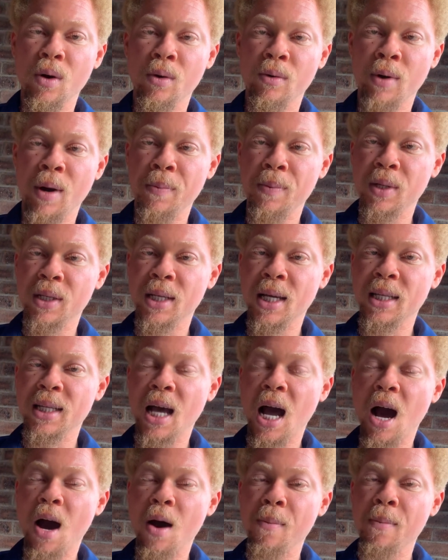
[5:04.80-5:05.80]
represents
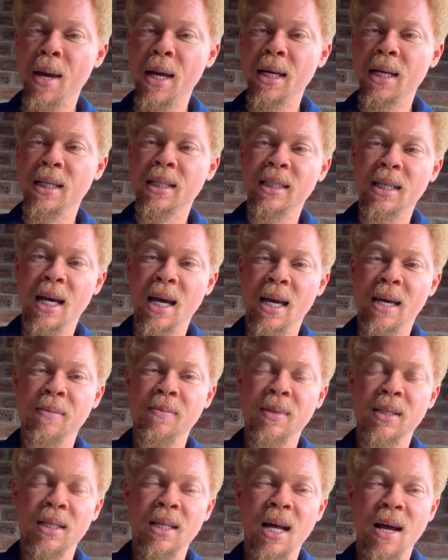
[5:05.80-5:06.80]
how many
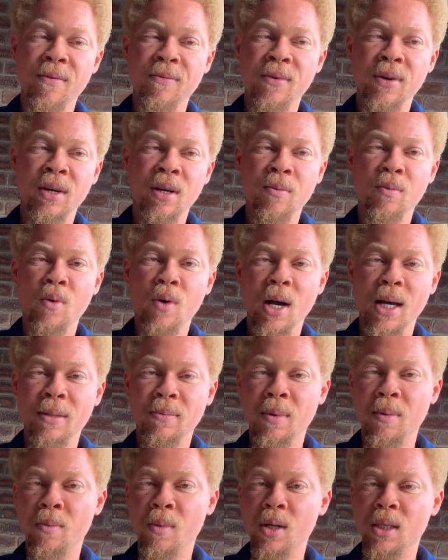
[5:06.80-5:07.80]
times that variable has
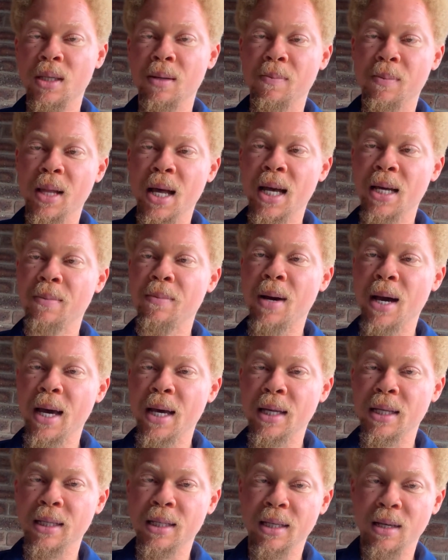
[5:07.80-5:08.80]
been multiplied by
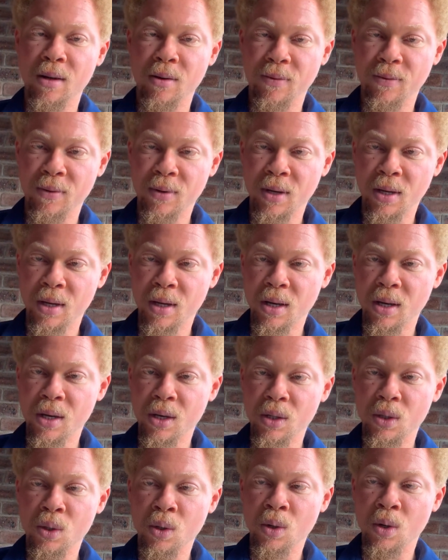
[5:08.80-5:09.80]
itself.
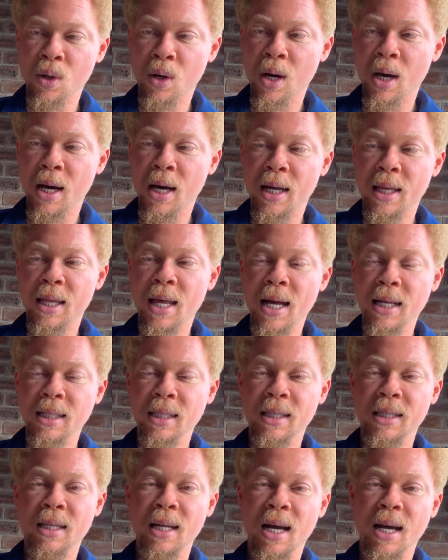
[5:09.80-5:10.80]
So that
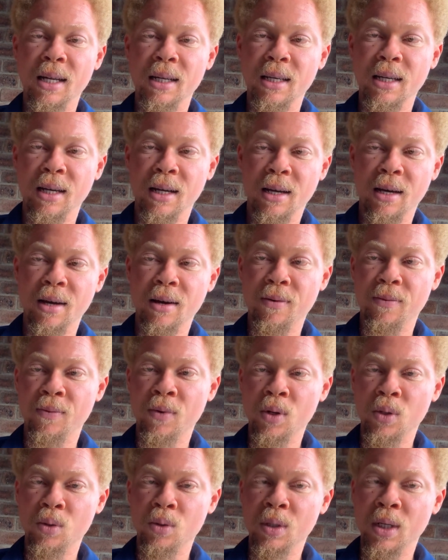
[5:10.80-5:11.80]
is that
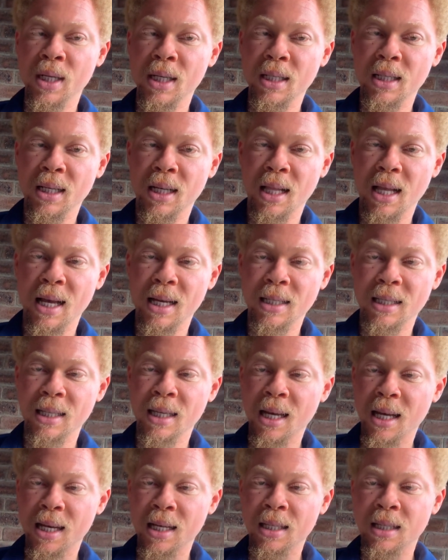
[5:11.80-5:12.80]
for today's class,
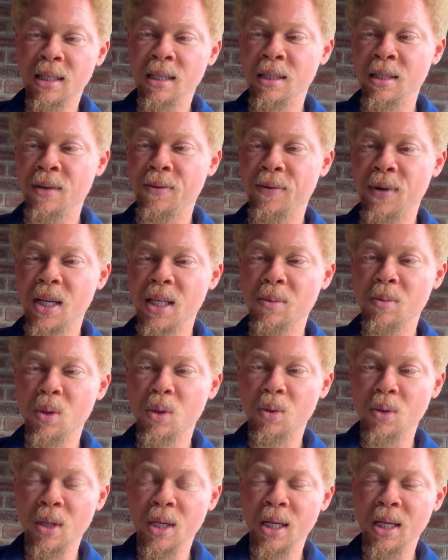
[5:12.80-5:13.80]
the difference
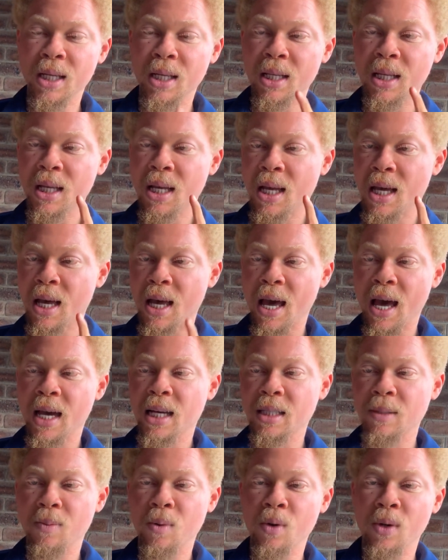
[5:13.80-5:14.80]
between
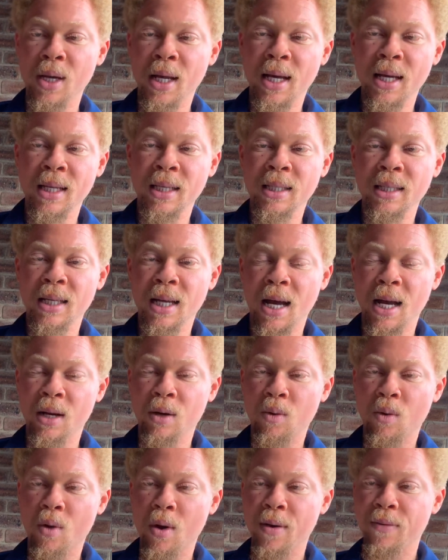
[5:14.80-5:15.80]
exponent and
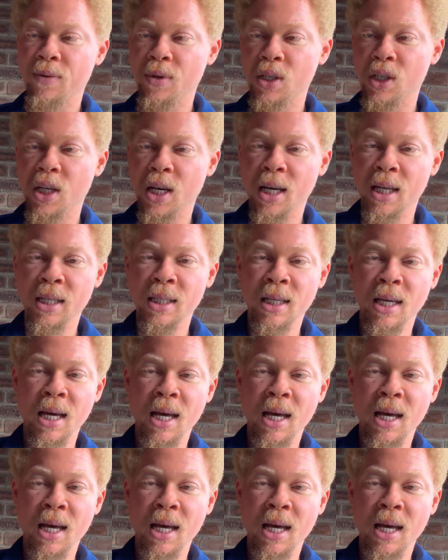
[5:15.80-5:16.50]
coefficient.